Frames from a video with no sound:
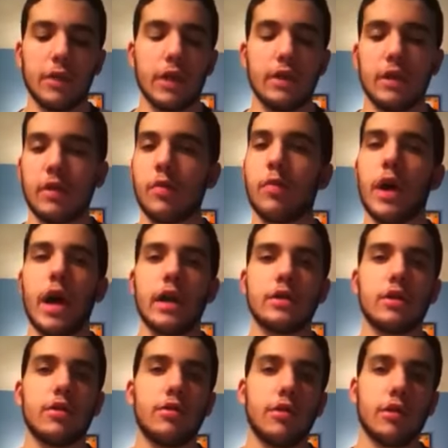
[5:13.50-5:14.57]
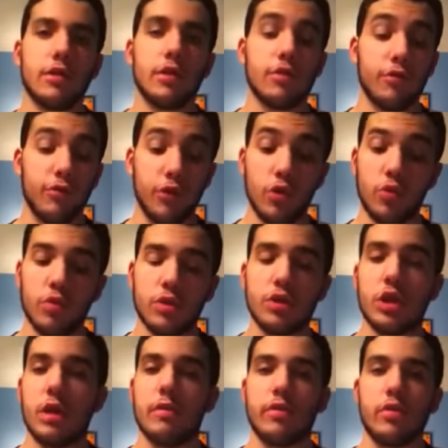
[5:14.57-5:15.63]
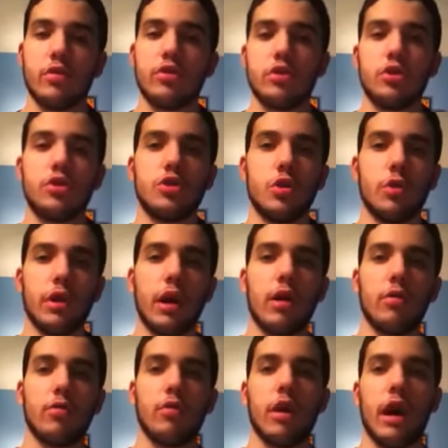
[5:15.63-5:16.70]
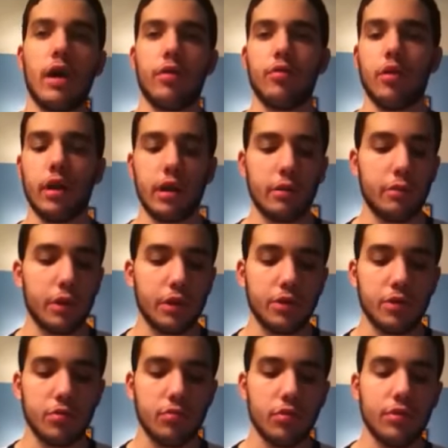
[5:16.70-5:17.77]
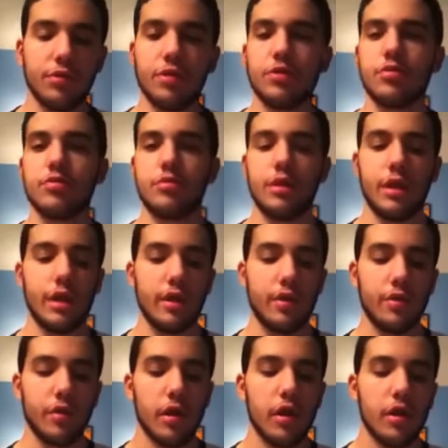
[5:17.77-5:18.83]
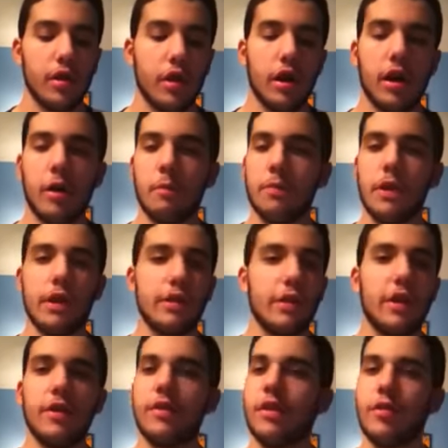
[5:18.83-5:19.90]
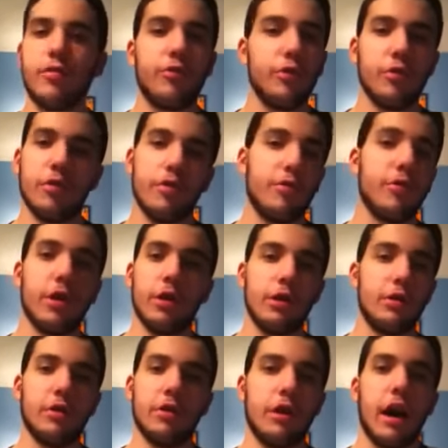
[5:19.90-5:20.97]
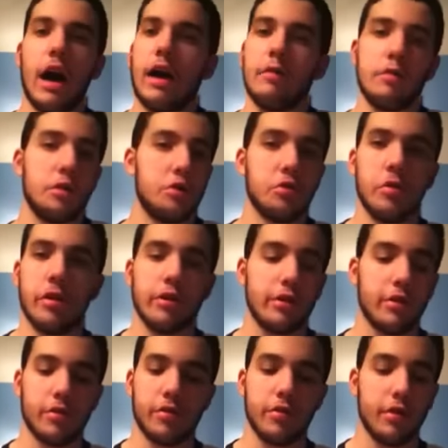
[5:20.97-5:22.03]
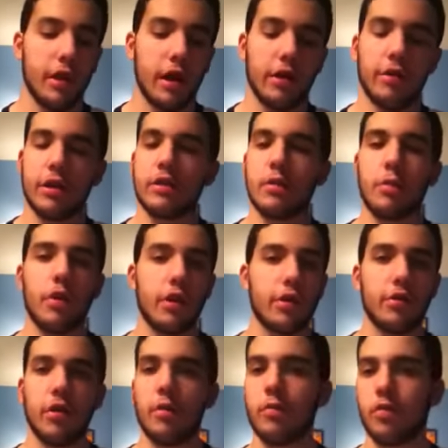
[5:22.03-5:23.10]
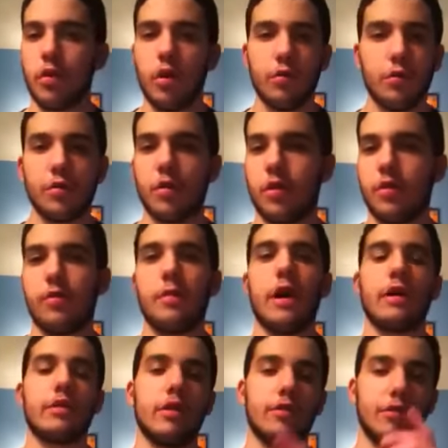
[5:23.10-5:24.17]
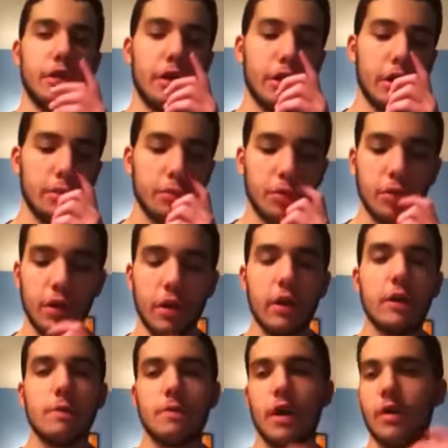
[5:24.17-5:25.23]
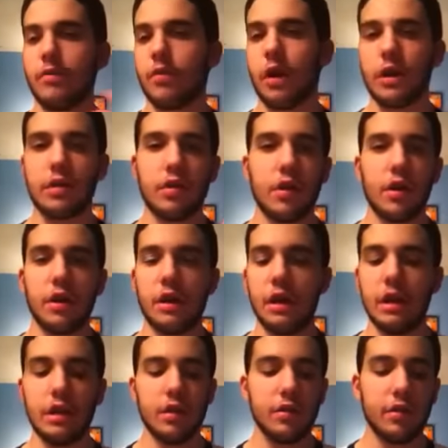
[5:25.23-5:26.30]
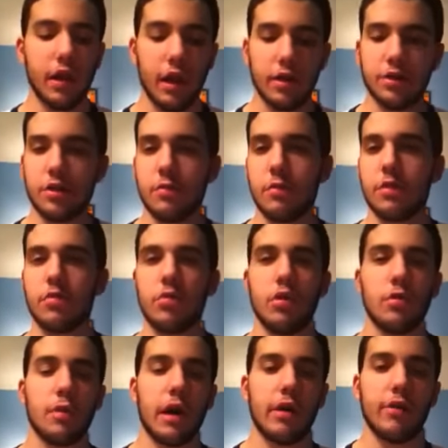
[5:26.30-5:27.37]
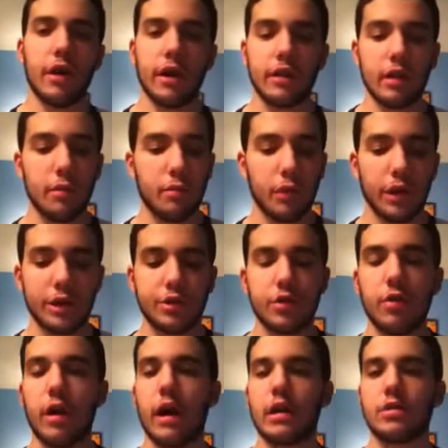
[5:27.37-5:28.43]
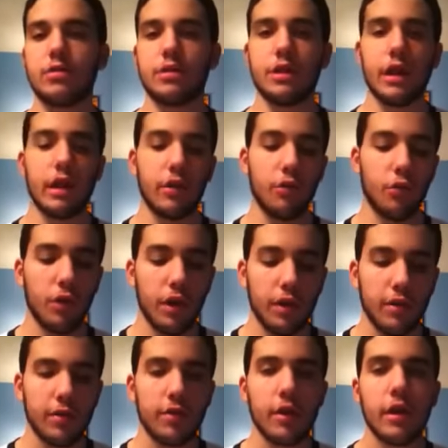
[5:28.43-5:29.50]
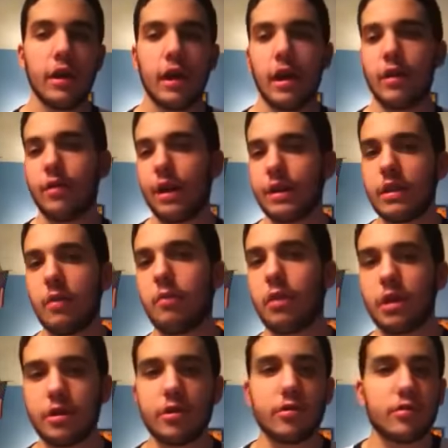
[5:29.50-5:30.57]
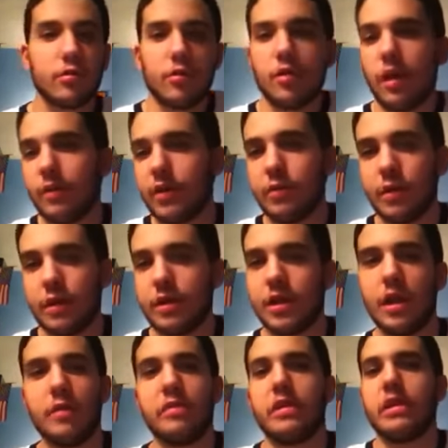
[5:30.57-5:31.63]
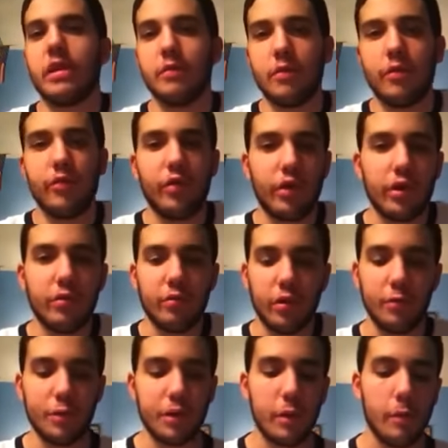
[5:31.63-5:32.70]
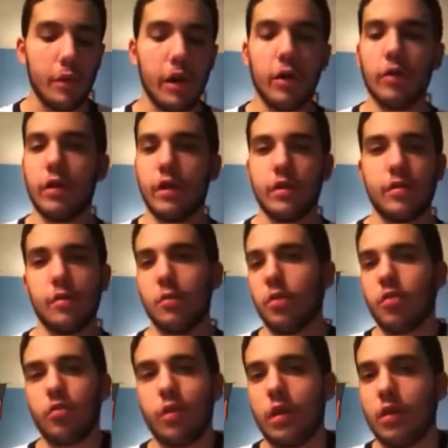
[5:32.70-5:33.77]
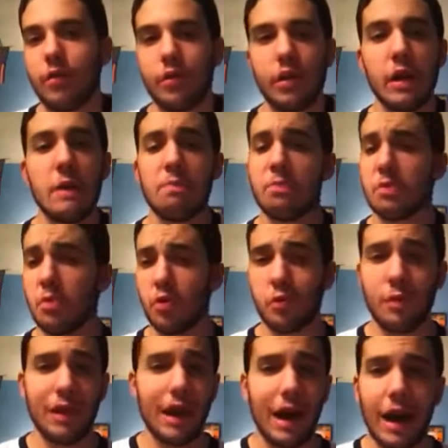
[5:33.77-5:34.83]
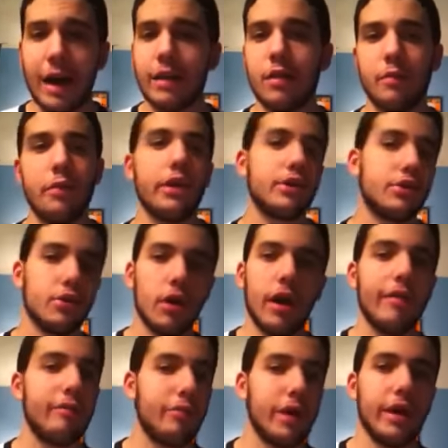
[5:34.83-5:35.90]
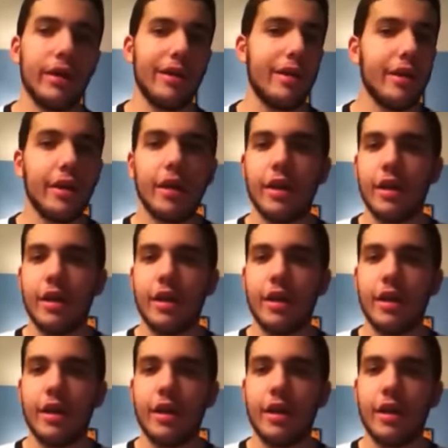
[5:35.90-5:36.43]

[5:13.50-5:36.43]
In this match, I think this feud with Sheamus is just showing how athletic Big Show really, truly is. And this feud is very good. I'm enjoying this. I like the parking lot brawl we saw on SmackDown leading up to it. I've liked the heated tension between them. I like that Big Show actually is getting wins. And I like that Big Show's World Heavyweight Champion. Give him a fucking run with the belt. It's the most relevant and the most behind the Big Show I've been,